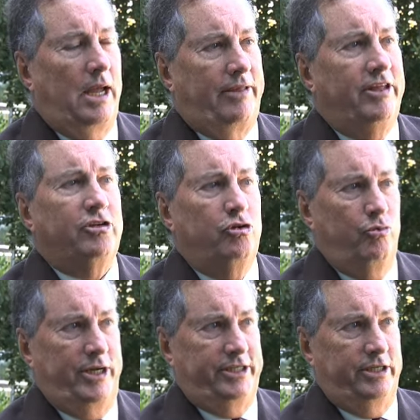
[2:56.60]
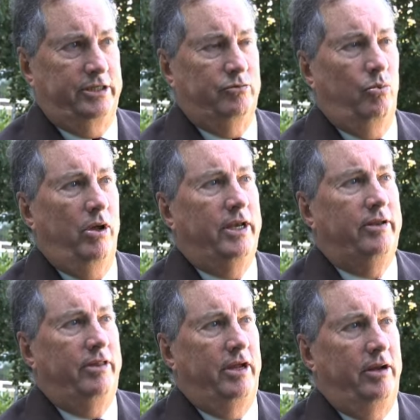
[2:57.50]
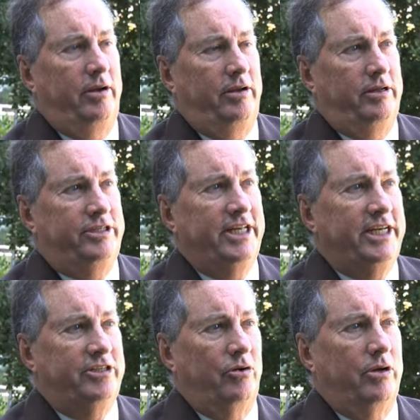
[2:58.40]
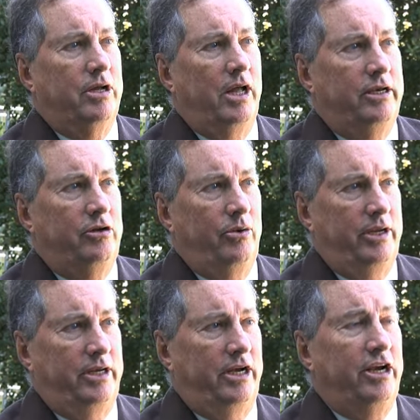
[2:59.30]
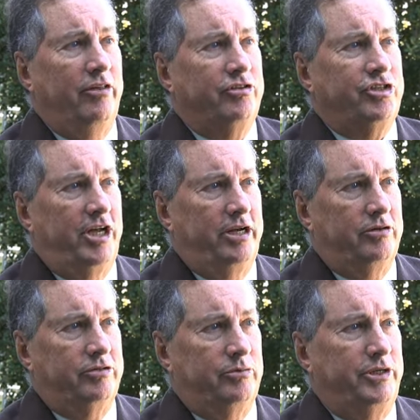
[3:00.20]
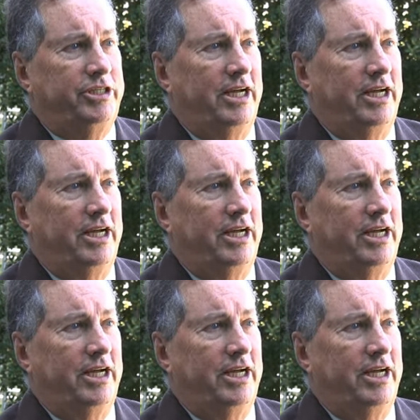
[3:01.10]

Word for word: I think two reasons. One, the cities are a conduit and another channel to reach